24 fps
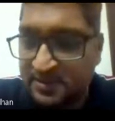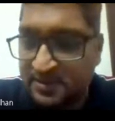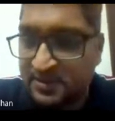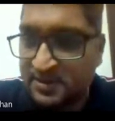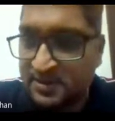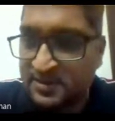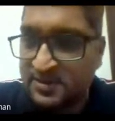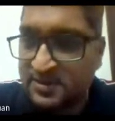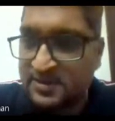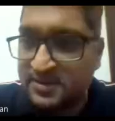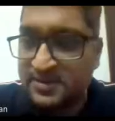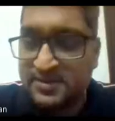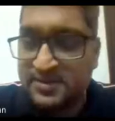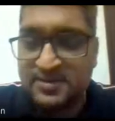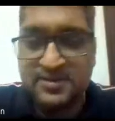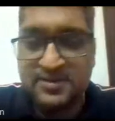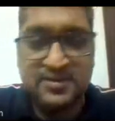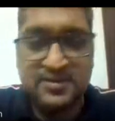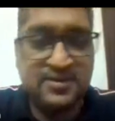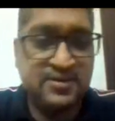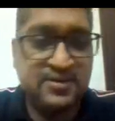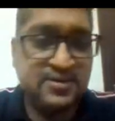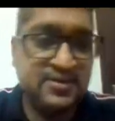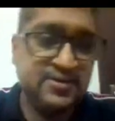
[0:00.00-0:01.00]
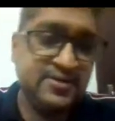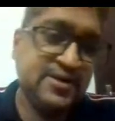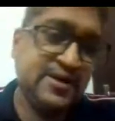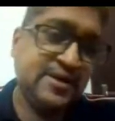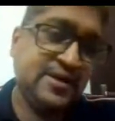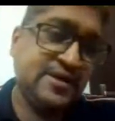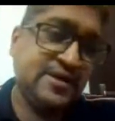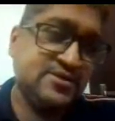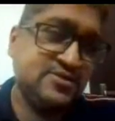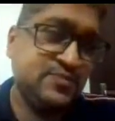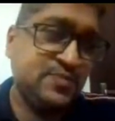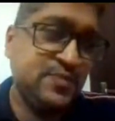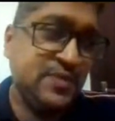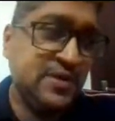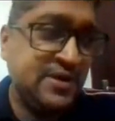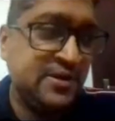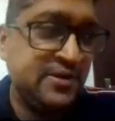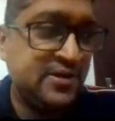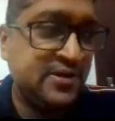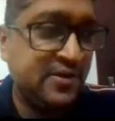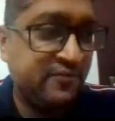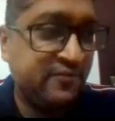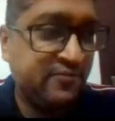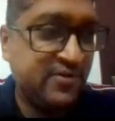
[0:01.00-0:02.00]
that has been
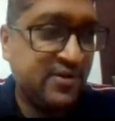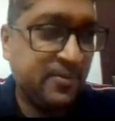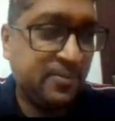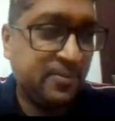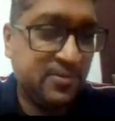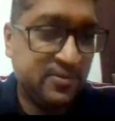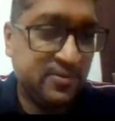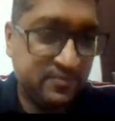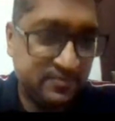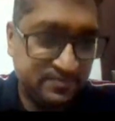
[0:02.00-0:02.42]
developed,